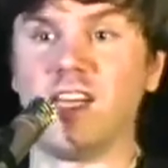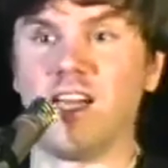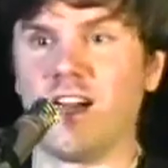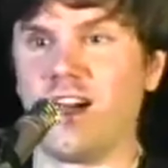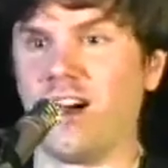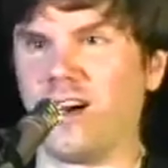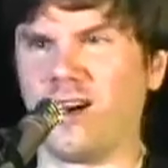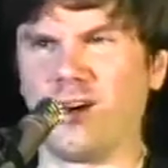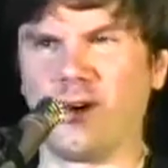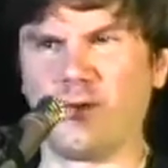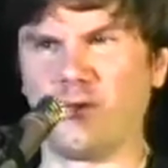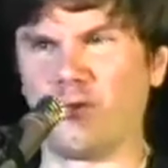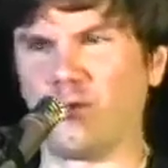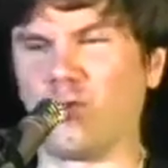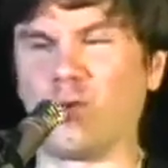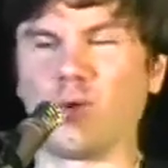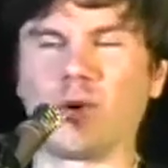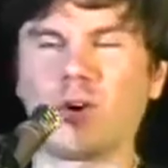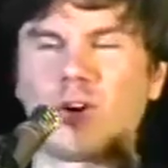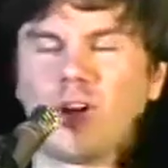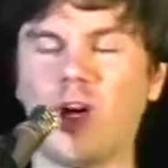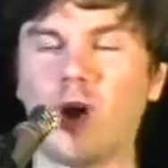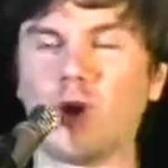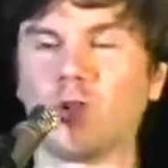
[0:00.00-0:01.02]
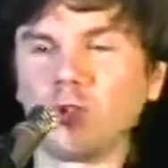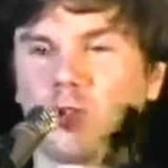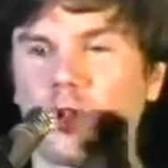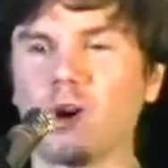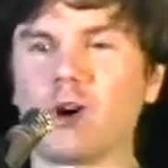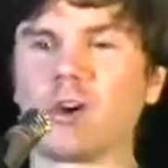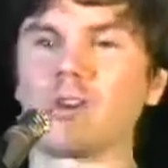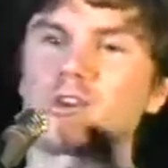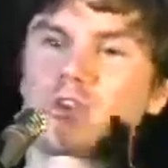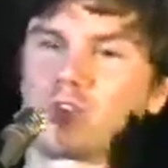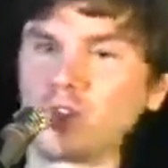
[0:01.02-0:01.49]
uh, for a
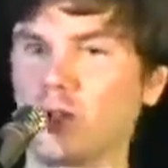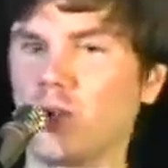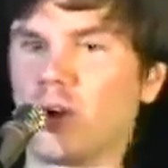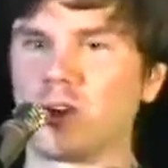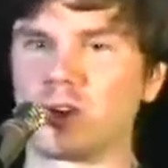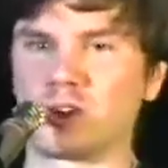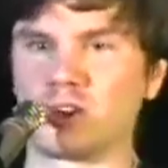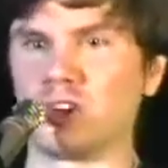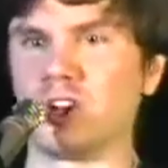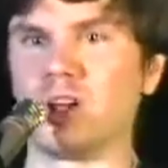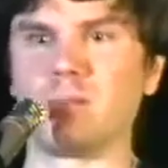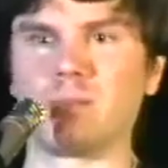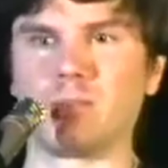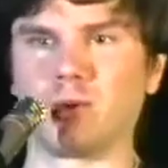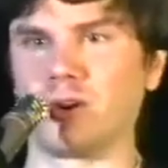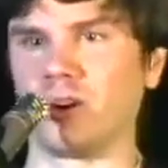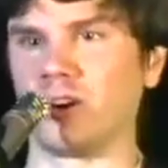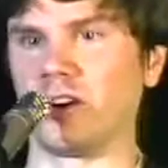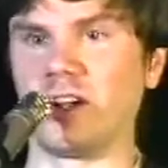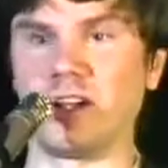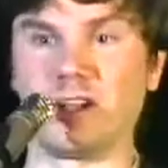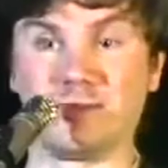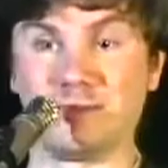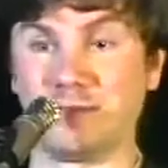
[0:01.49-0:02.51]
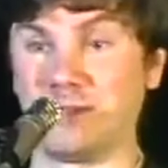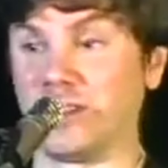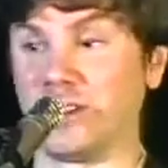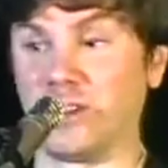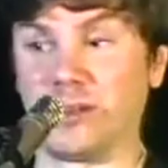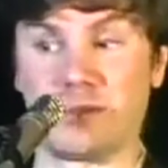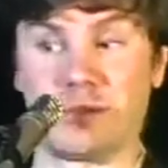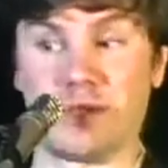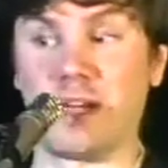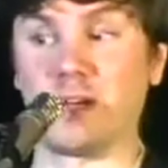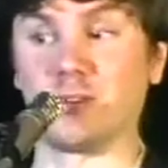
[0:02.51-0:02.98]
large, large number of, you know,
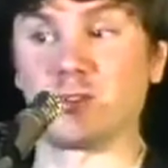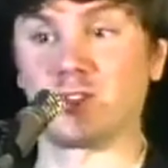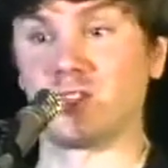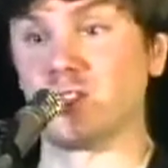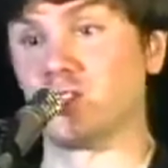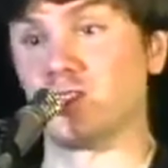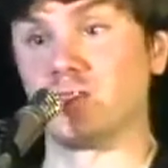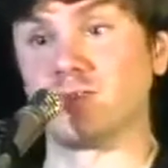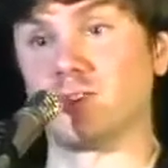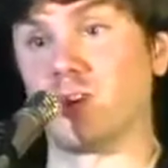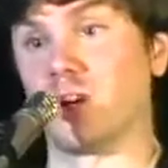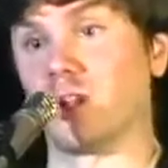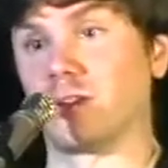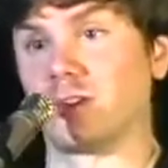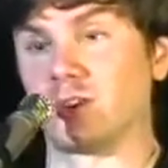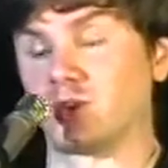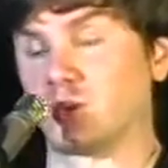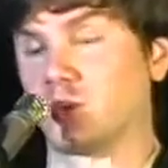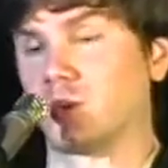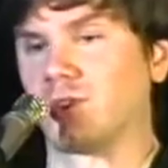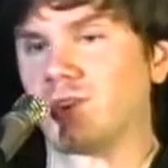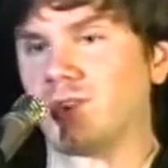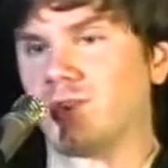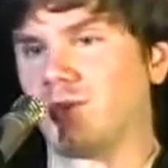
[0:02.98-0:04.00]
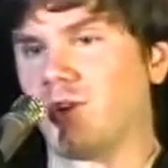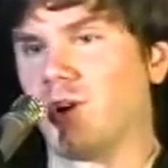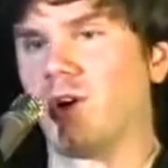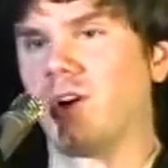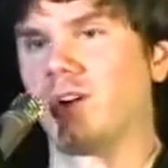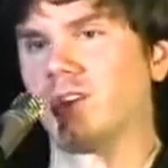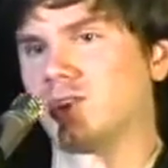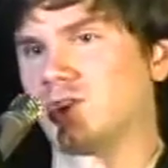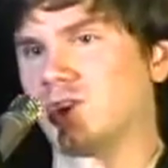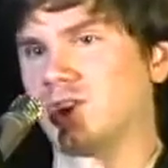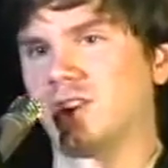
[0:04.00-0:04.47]
thousands of dollars worth of
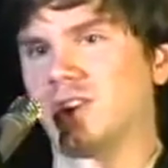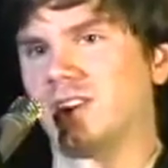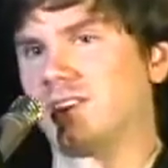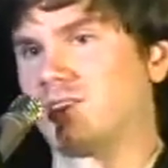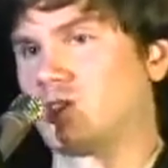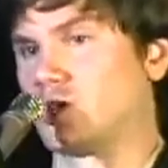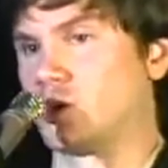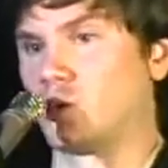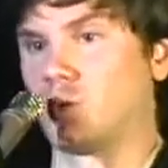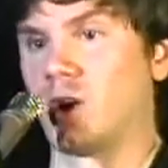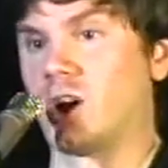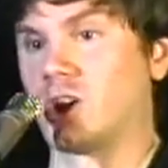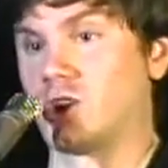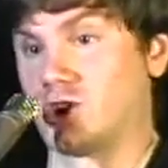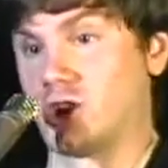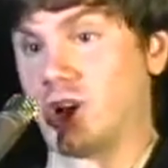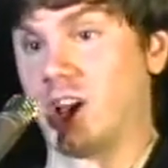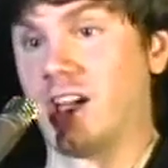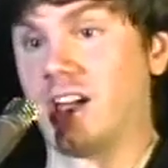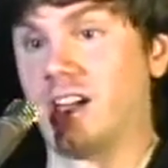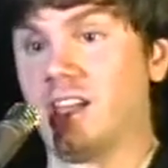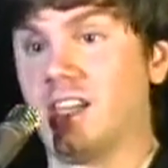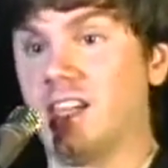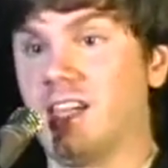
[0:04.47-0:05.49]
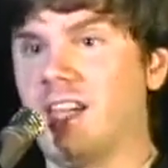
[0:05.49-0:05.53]
calls uh, to Russia.